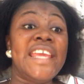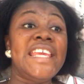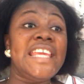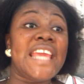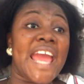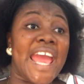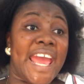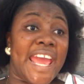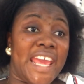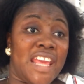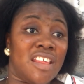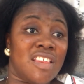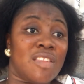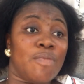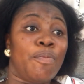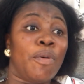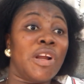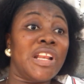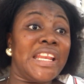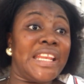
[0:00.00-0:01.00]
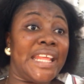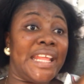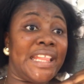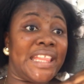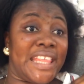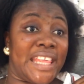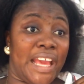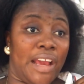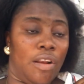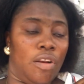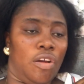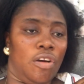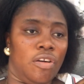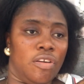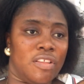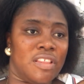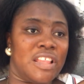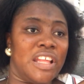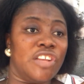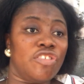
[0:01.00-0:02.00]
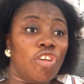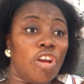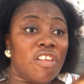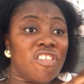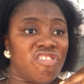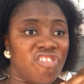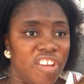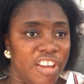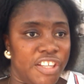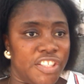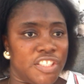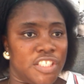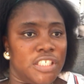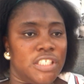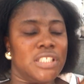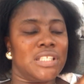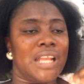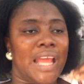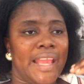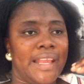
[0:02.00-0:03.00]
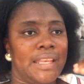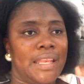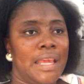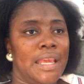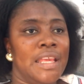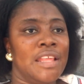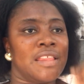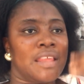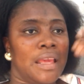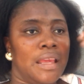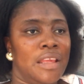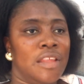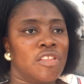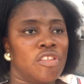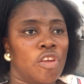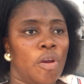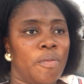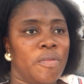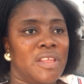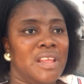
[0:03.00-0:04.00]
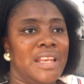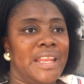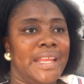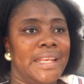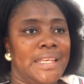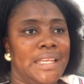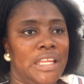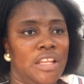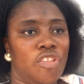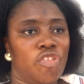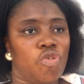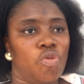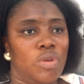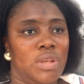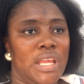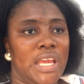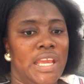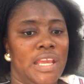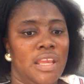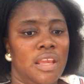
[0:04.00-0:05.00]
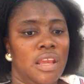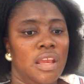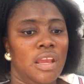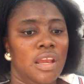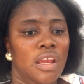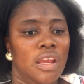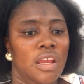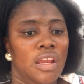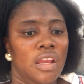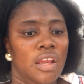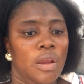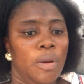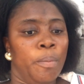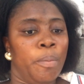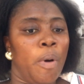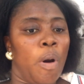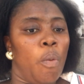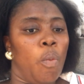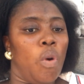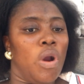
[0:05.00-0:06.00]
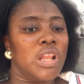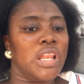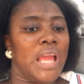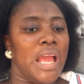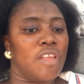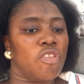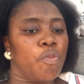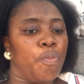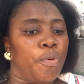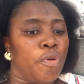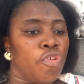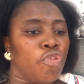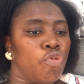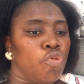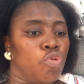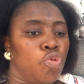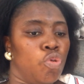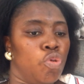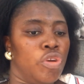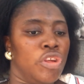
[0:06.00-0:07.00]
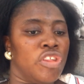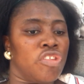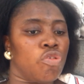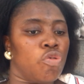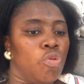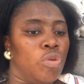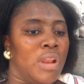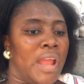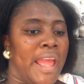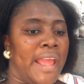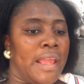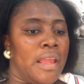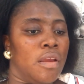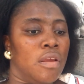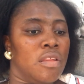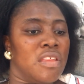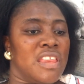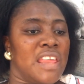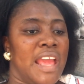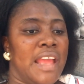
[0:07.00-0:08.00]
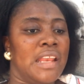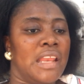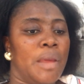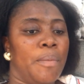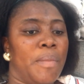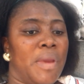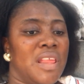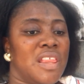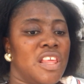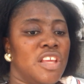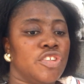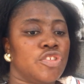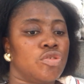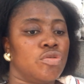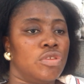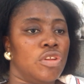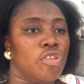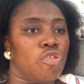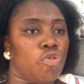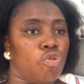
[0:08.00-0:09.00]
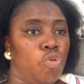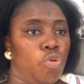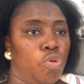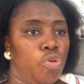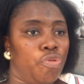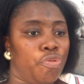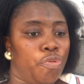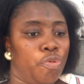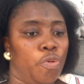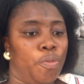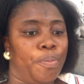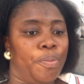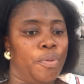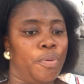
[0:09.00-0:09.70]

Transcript: Yes, but they didn't tell us. They just changed it. Like, it's something they did today. But what they are supposed to do is to, like, send a message to the school group.